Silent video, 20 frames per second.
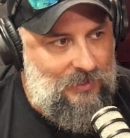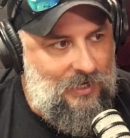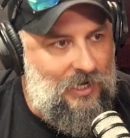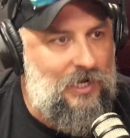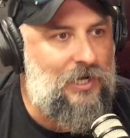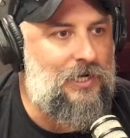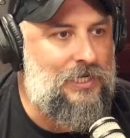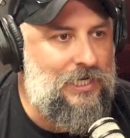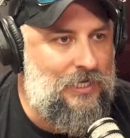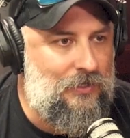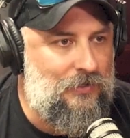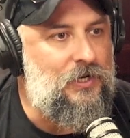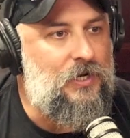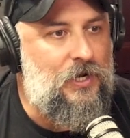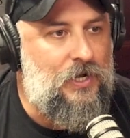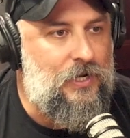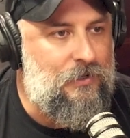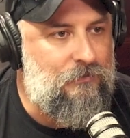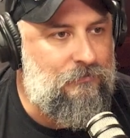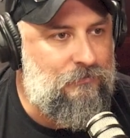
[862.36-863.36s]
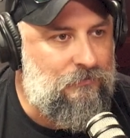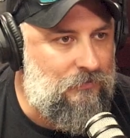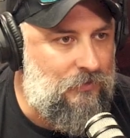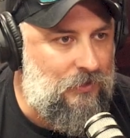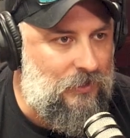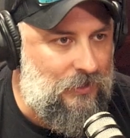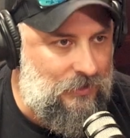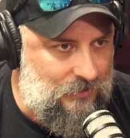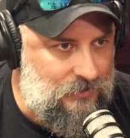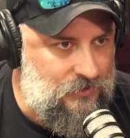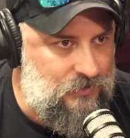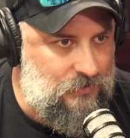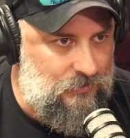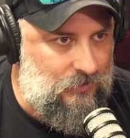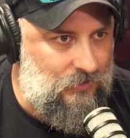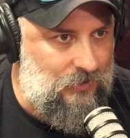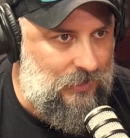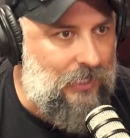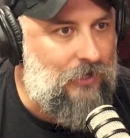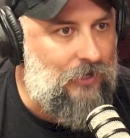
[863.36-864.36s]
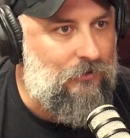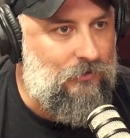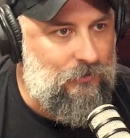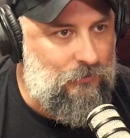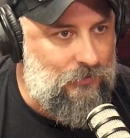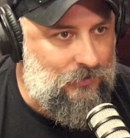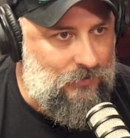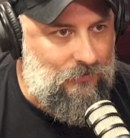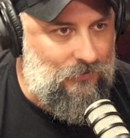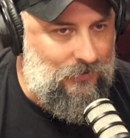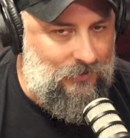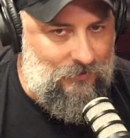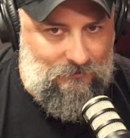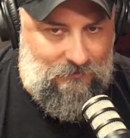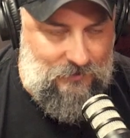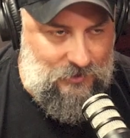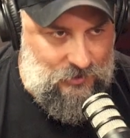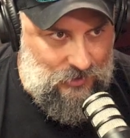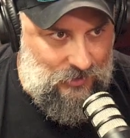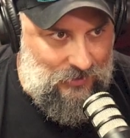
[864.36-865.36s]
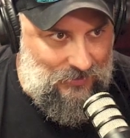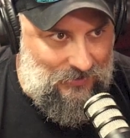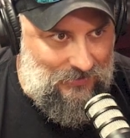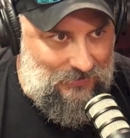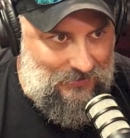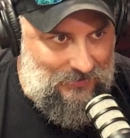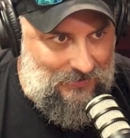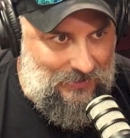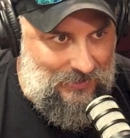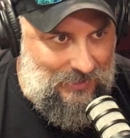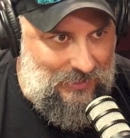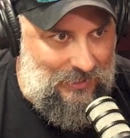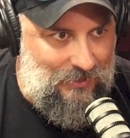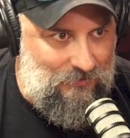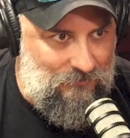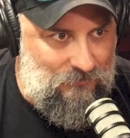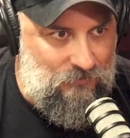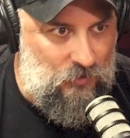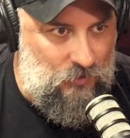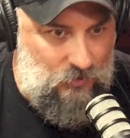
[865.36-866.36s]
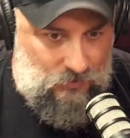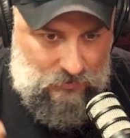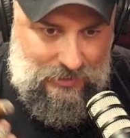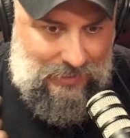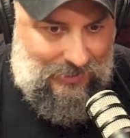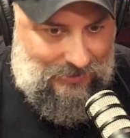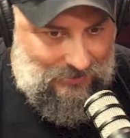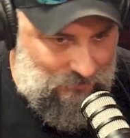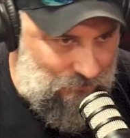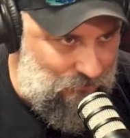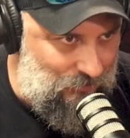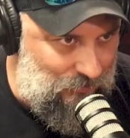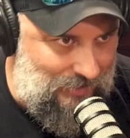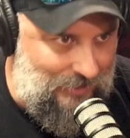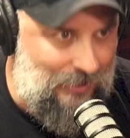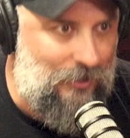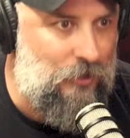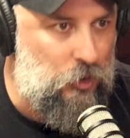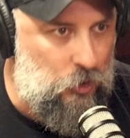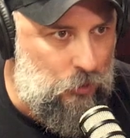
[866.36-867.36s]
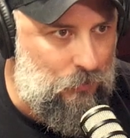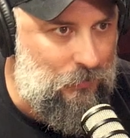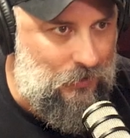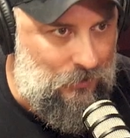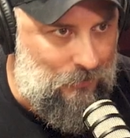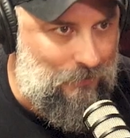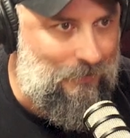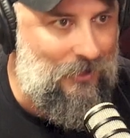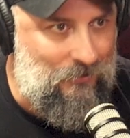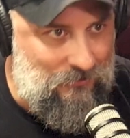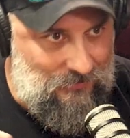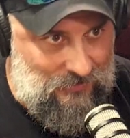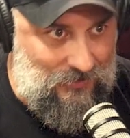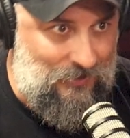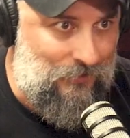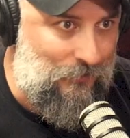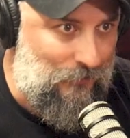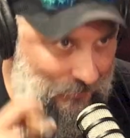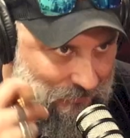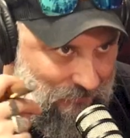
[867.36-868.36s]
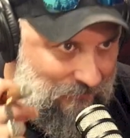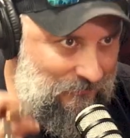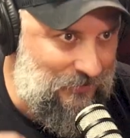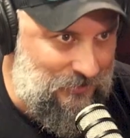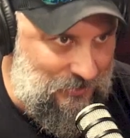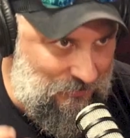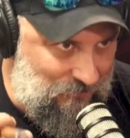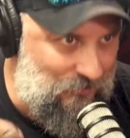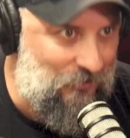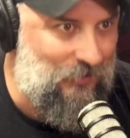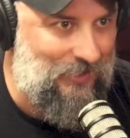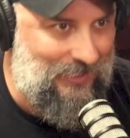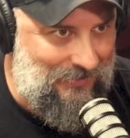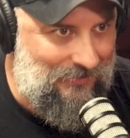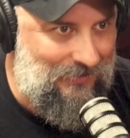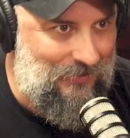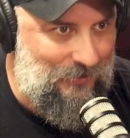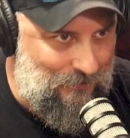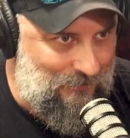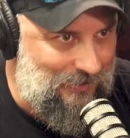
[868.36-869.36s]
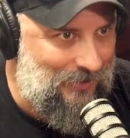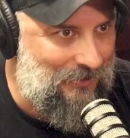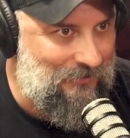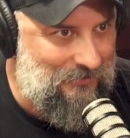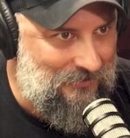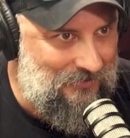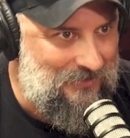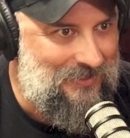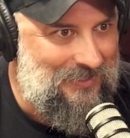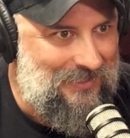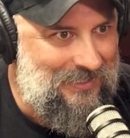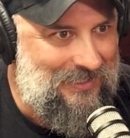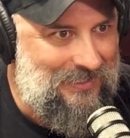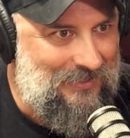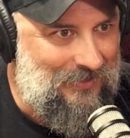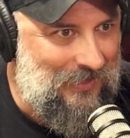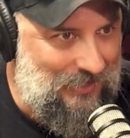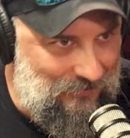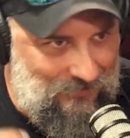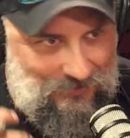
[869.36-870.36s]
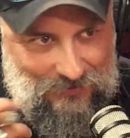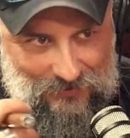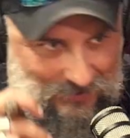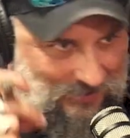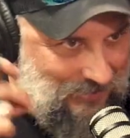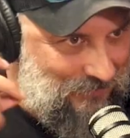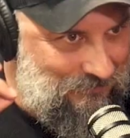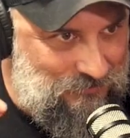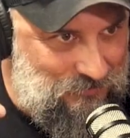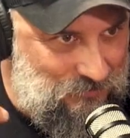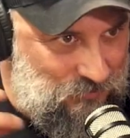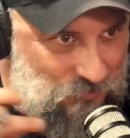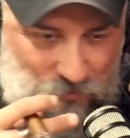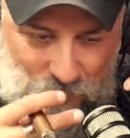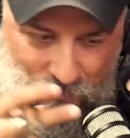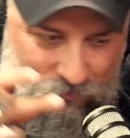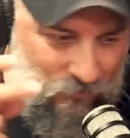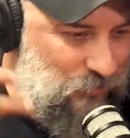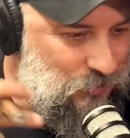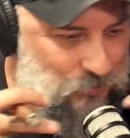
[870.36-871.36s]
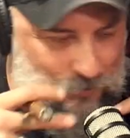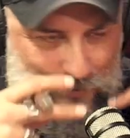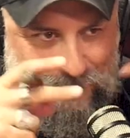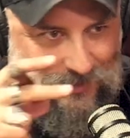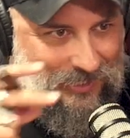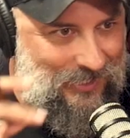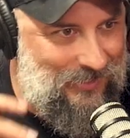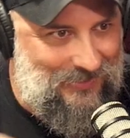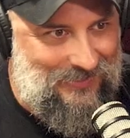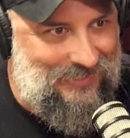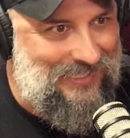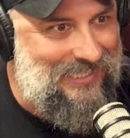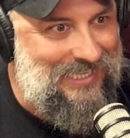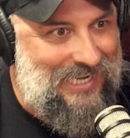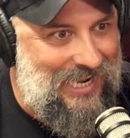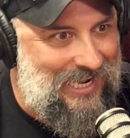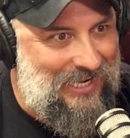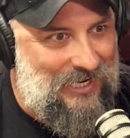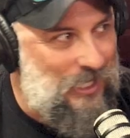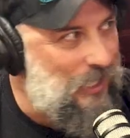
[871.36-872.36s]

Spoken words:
hung out enough on a certain area where the cleaner fish are, and have taken the rig out and opened their mouth, and the cleaner fish have cleaned their mouth, like swim around it. Yeah,